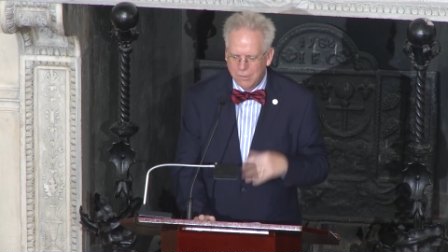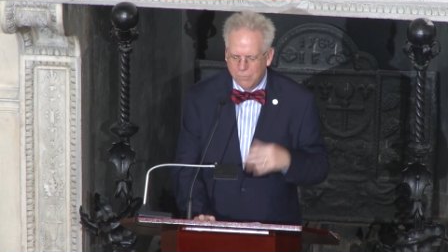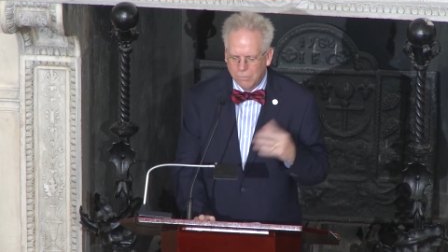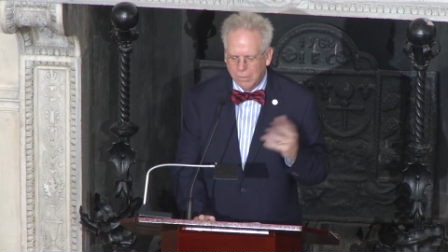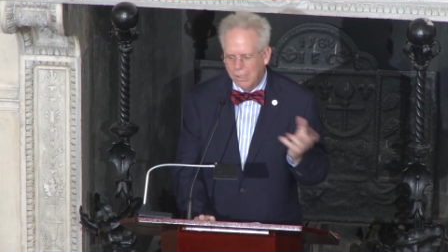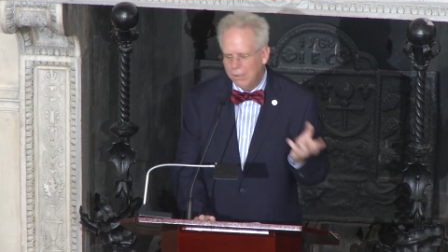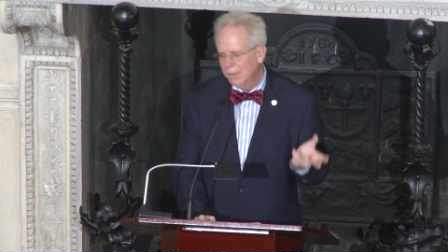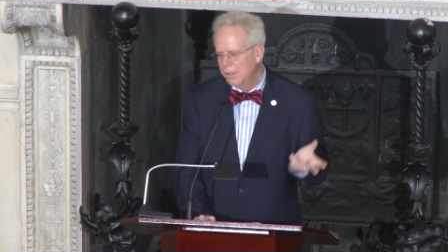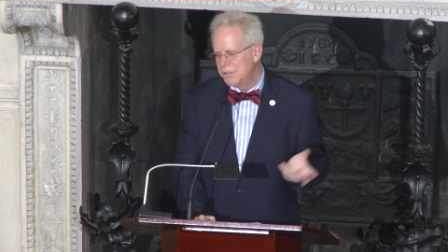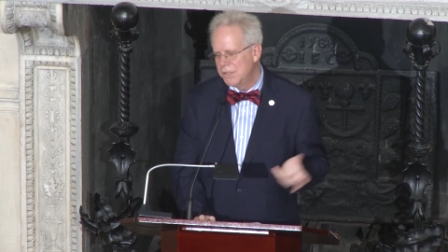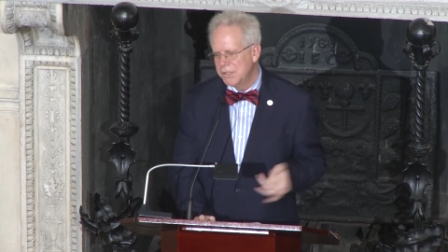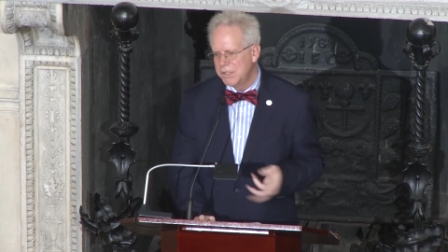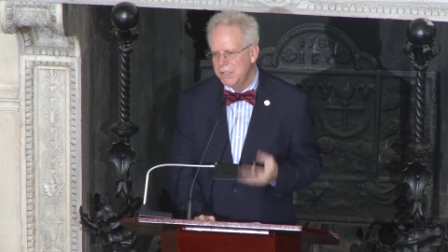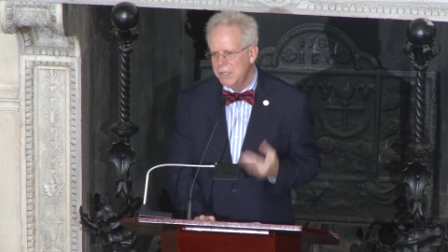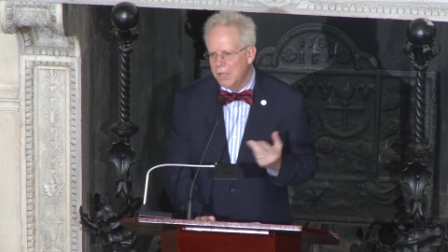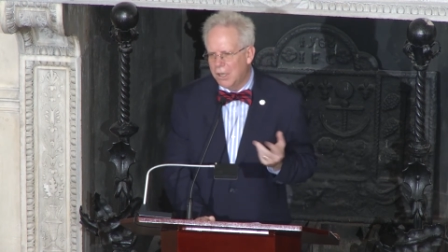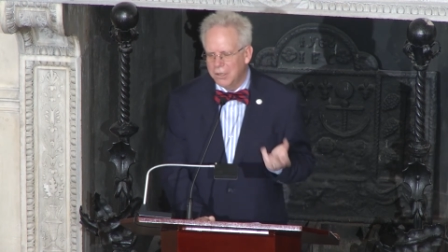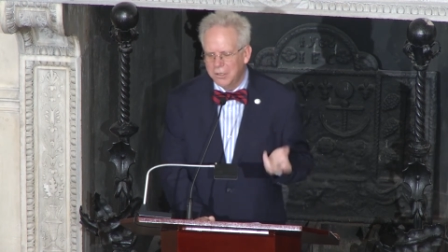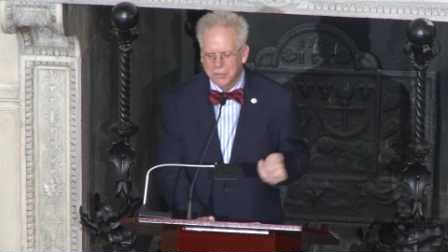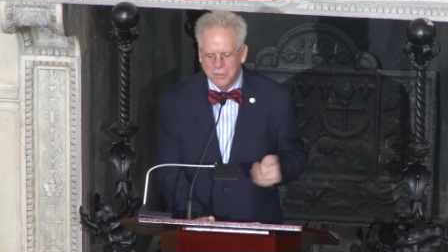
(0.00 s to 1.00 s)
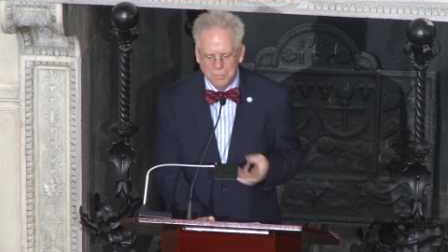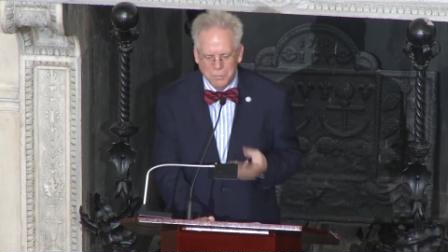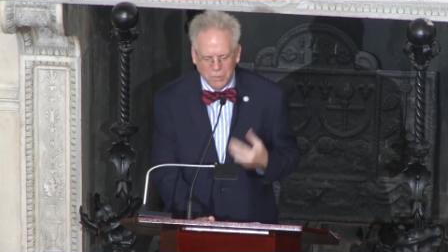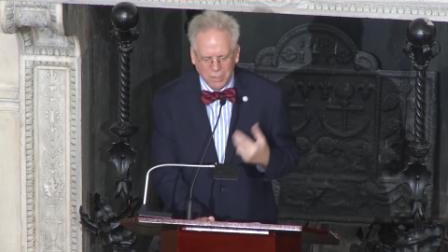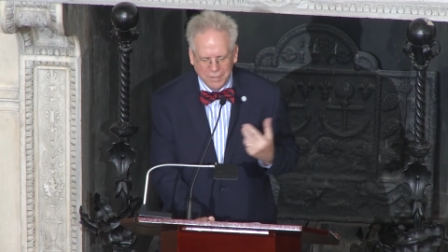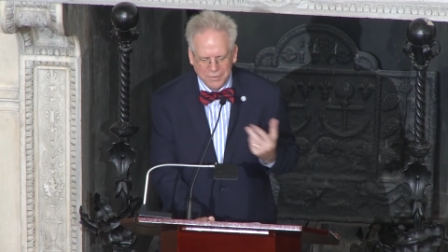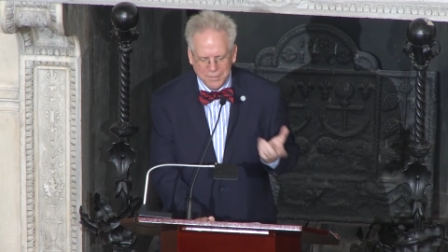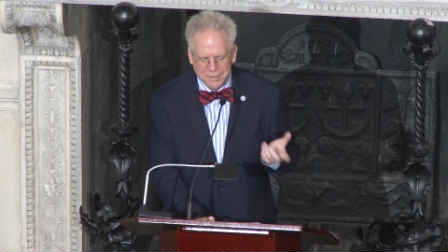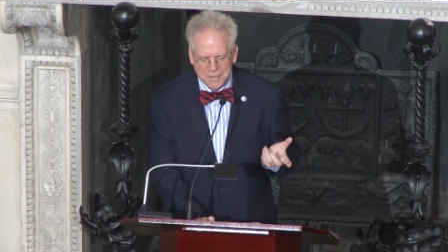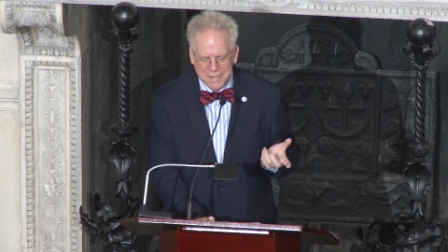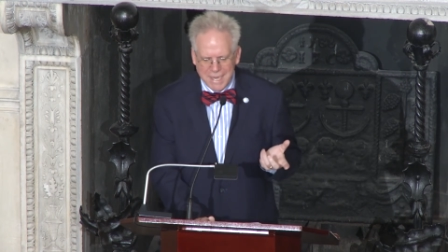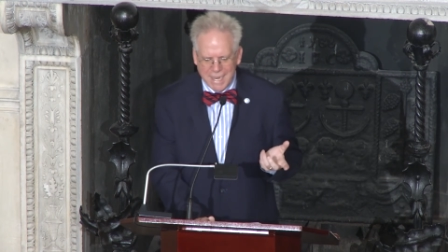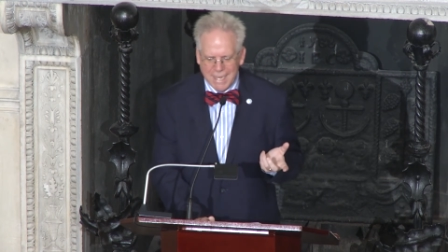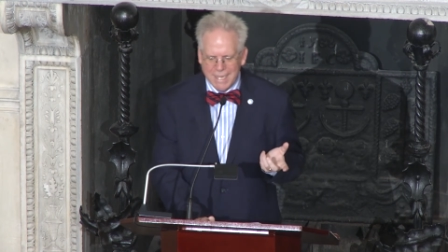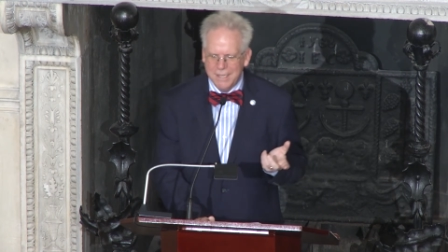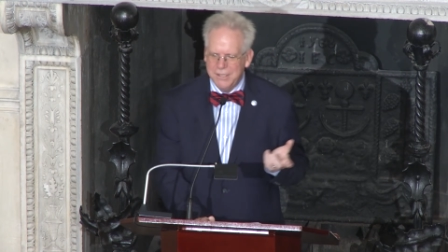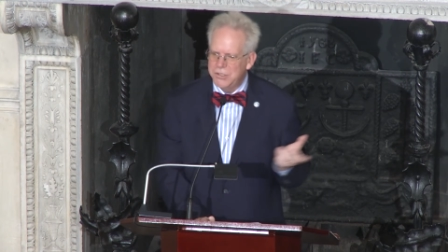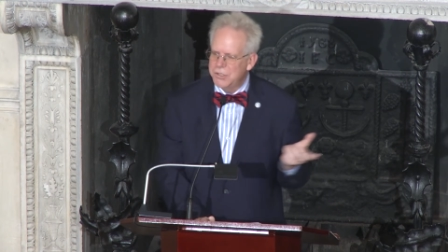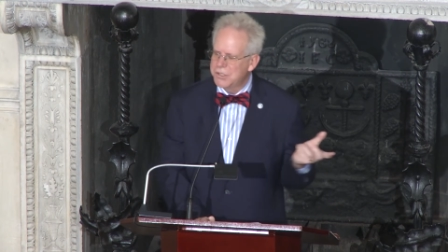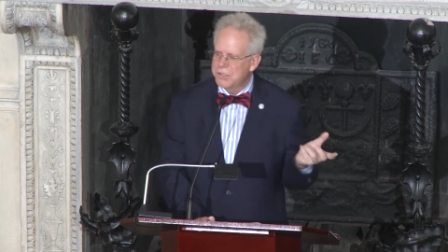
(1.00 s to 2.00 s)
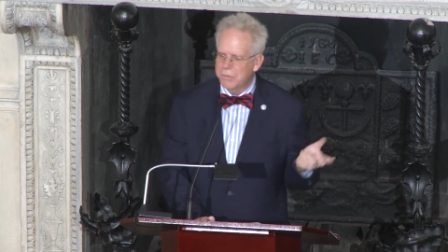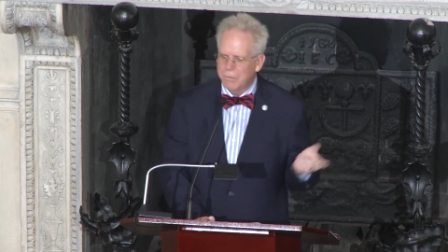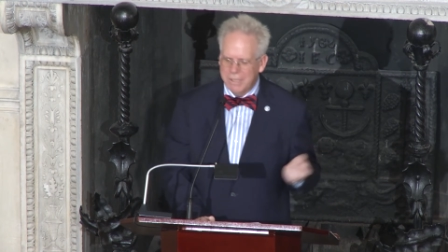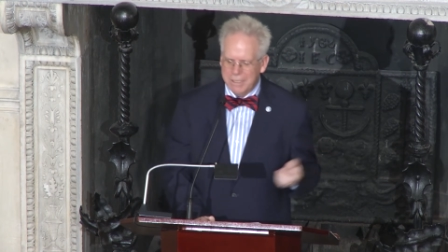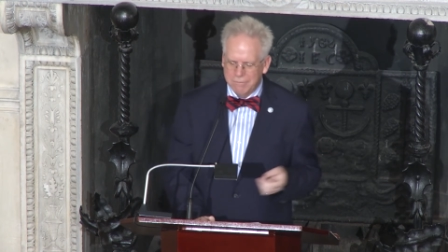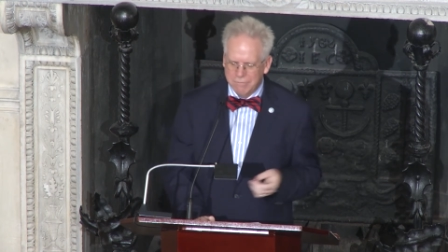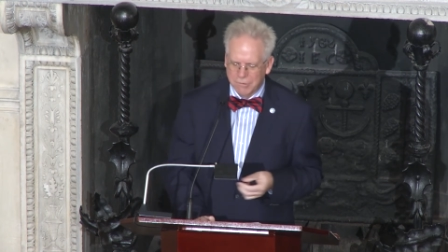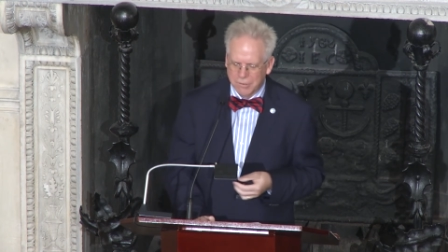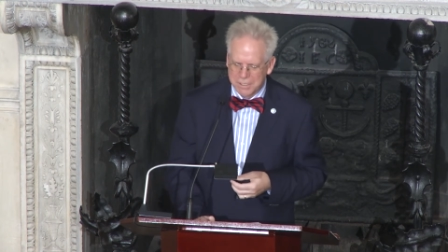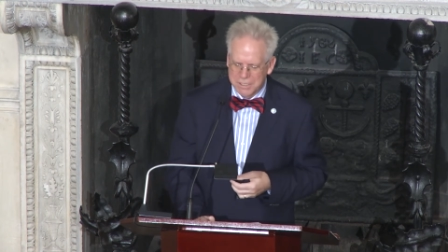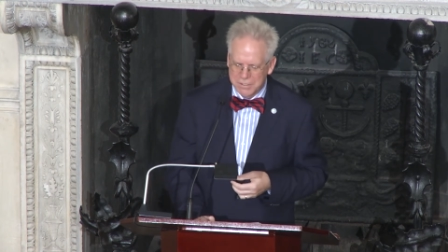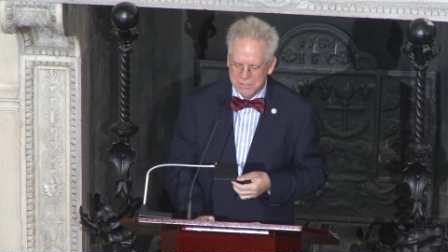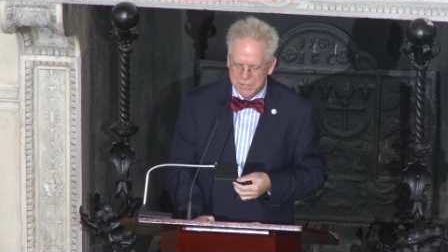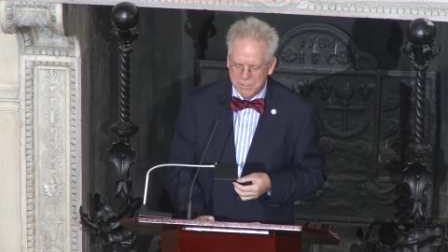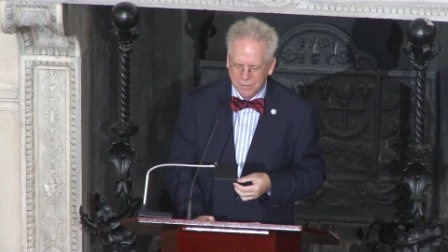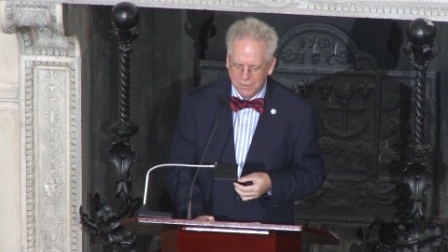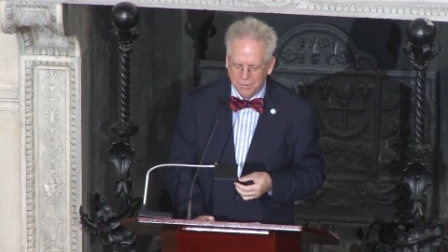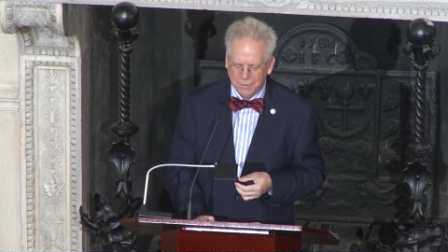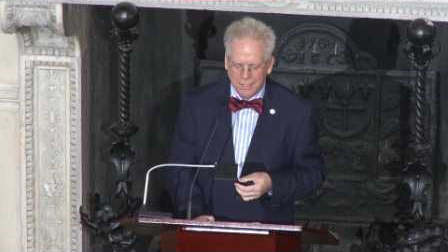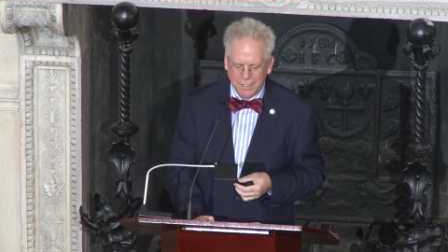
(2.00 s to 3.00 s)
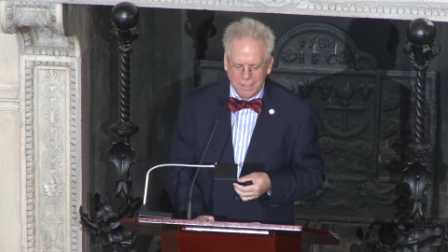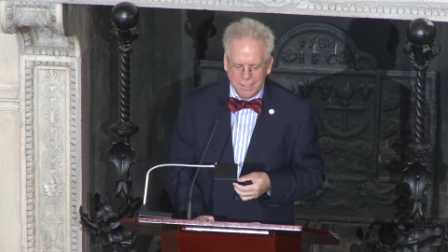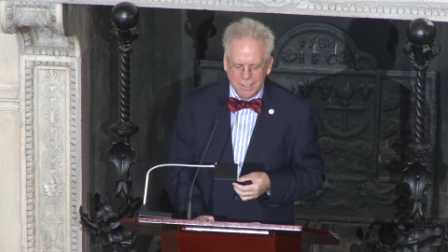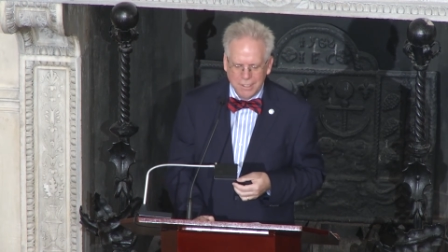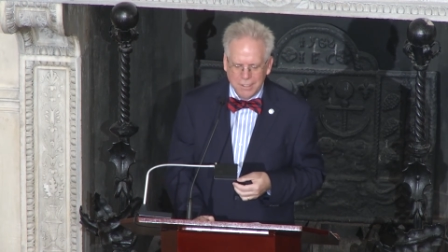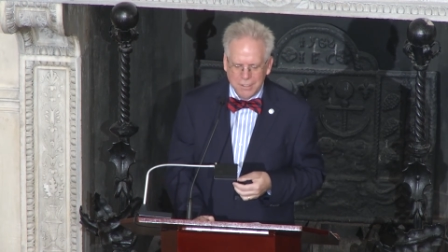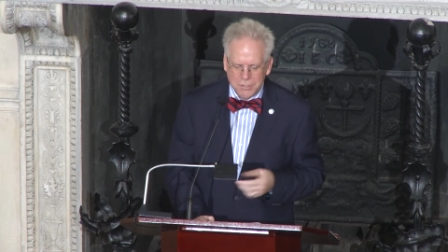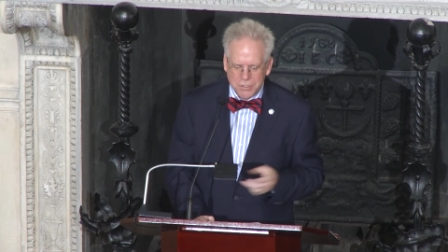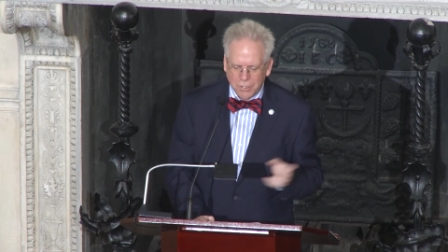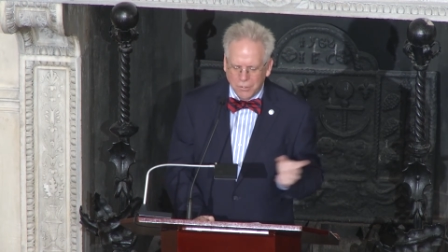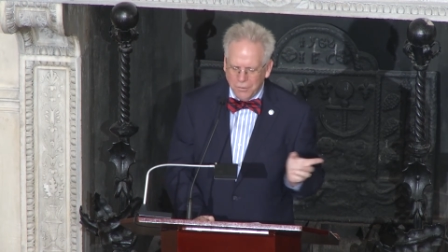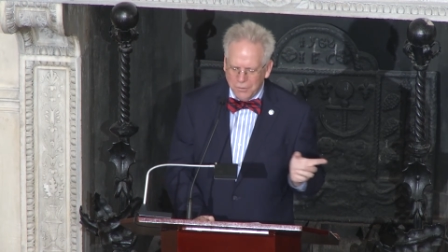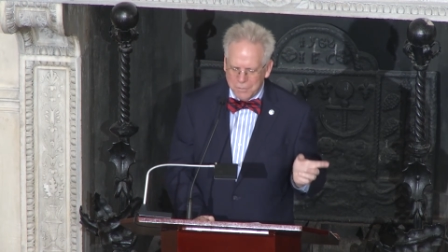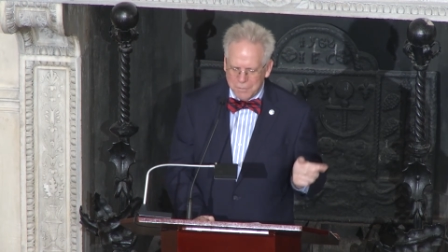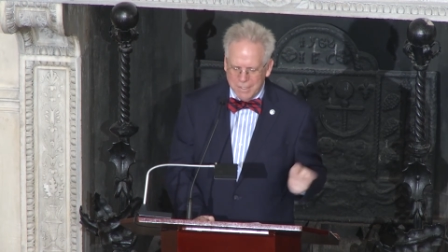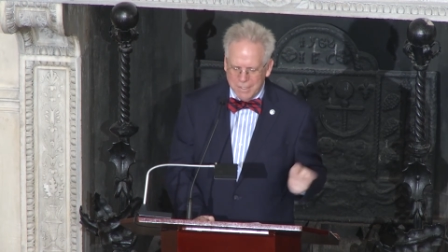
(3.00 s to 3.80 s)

Rutledge's younger brother, Ned, just 24 years old, told